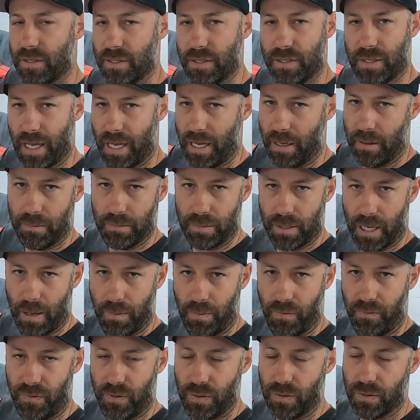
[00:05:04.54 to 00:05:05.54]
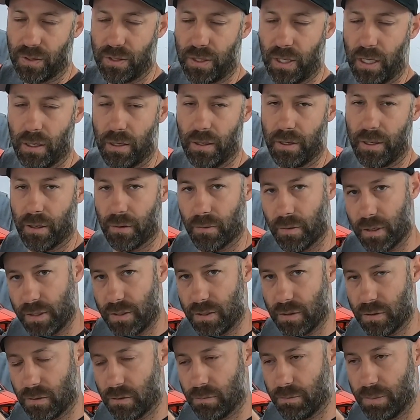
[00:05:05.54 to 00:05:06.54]
the same type of fuel cell the
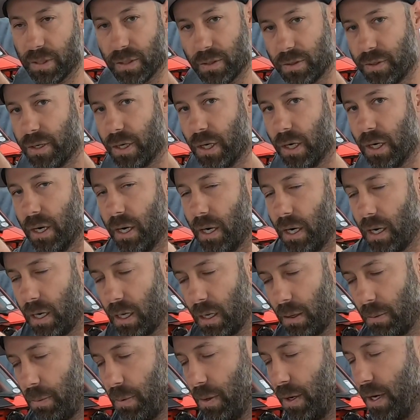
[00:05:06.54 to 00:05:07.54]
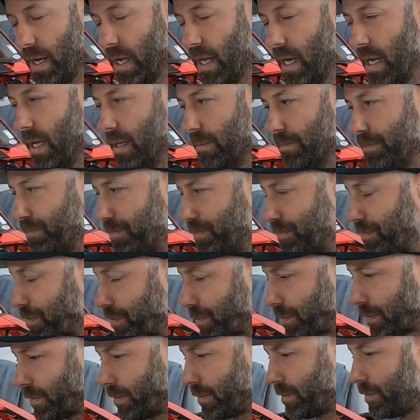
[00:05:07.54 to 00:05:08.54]
original builder put in it,
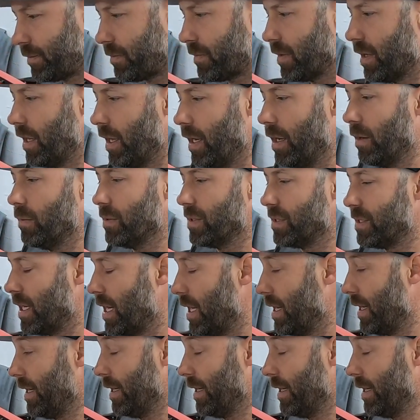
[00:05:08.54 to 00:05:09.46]
and it was not